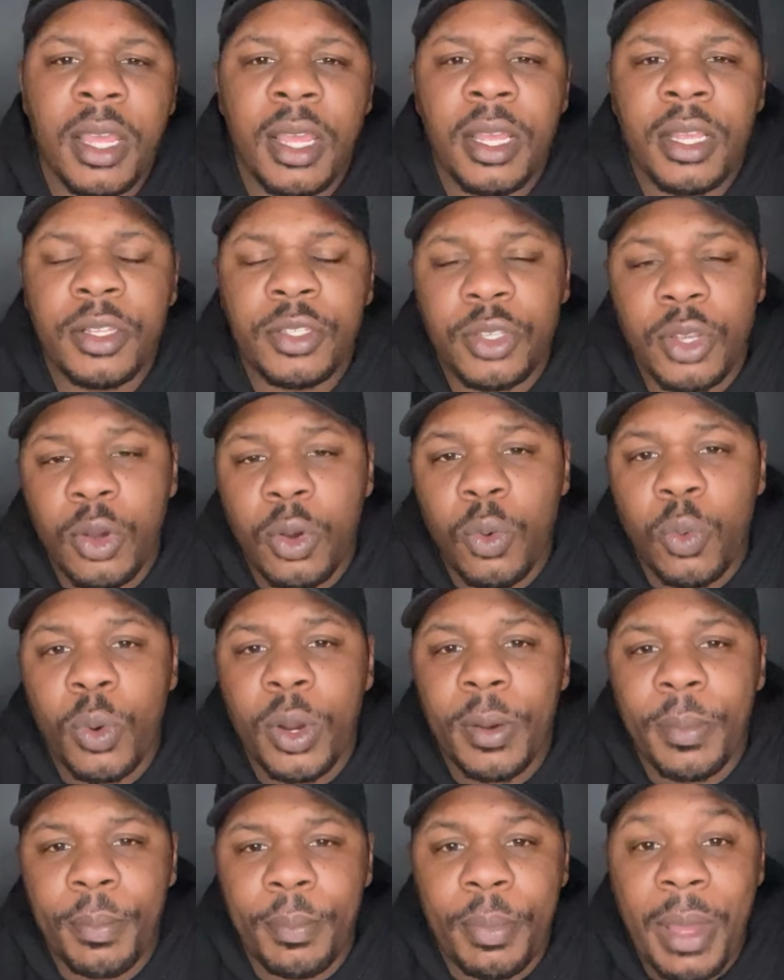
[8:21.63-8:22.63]

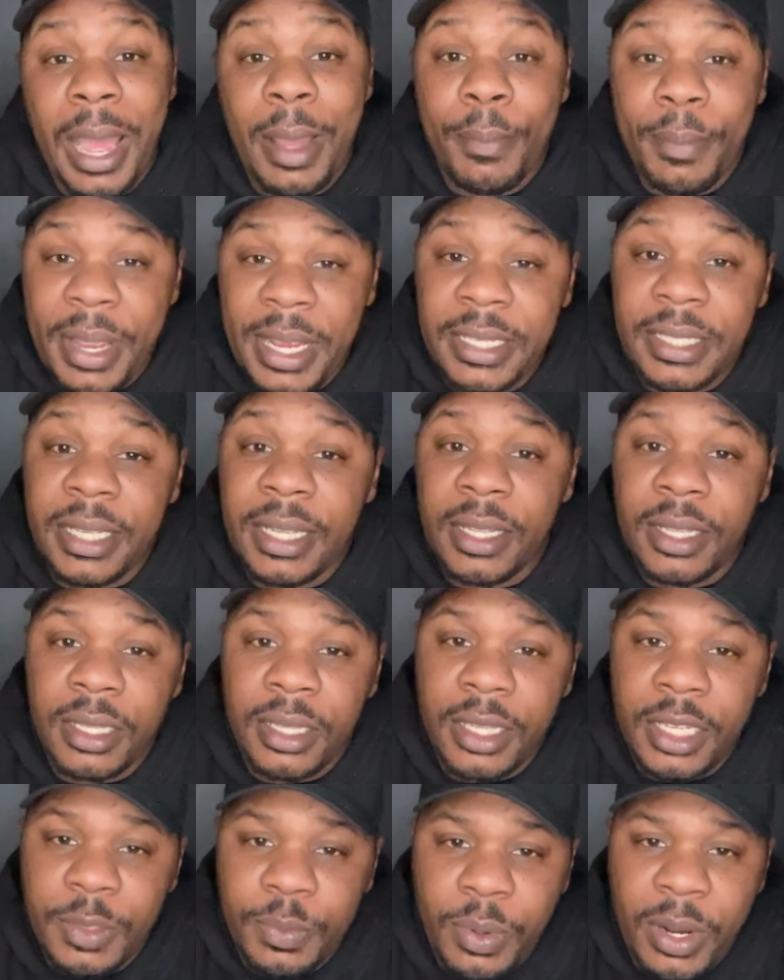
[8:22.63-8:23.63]
So I'm basing
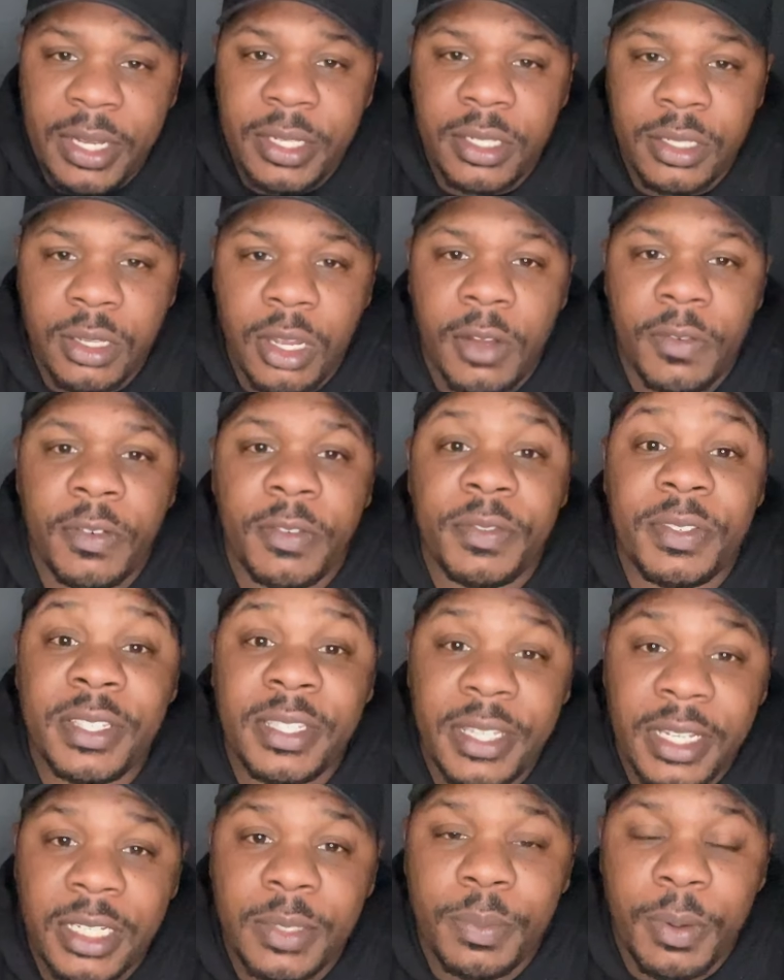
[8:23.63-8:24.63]
these prices off of
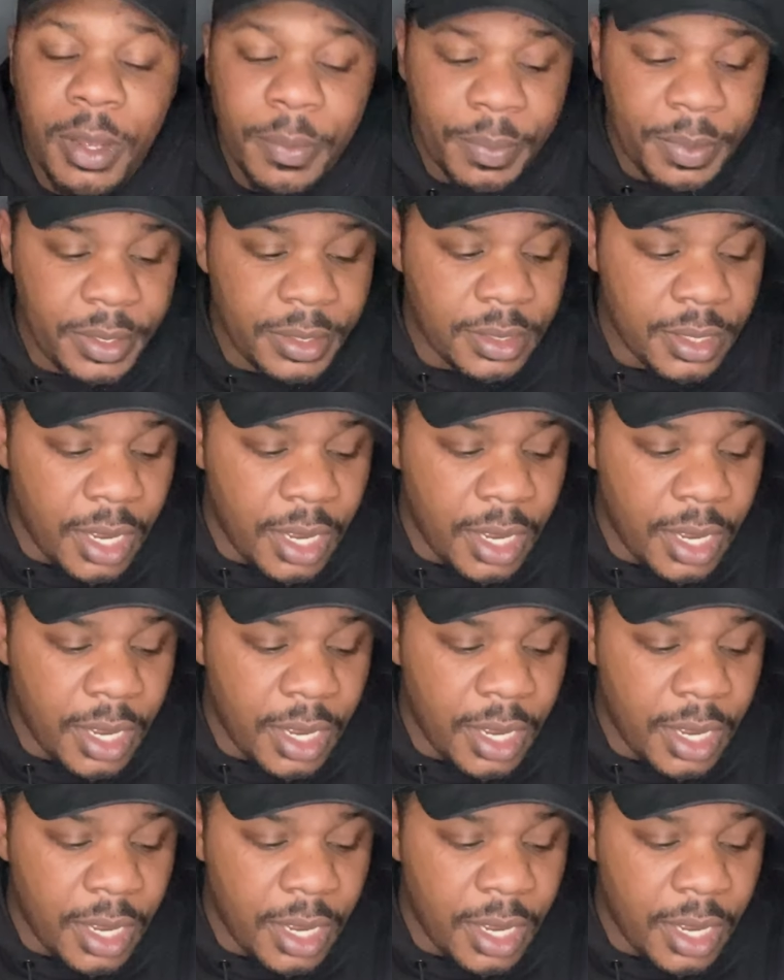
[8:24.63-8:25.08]
6 puppies.